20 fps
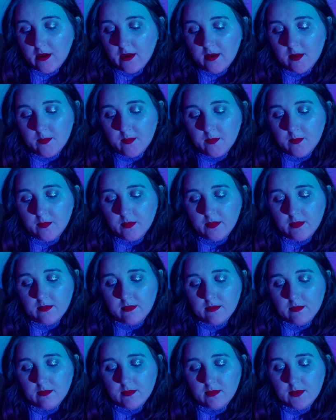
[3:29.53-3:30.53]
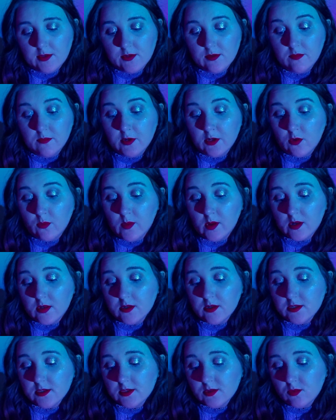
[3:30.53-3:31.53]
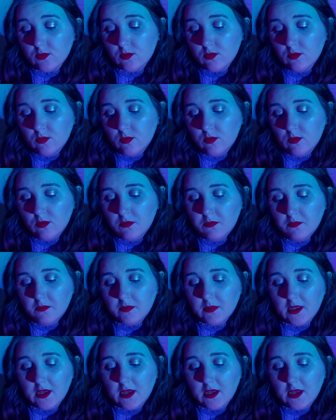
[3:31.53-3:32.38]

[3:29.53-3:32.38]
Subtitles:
Do I want to go back to school?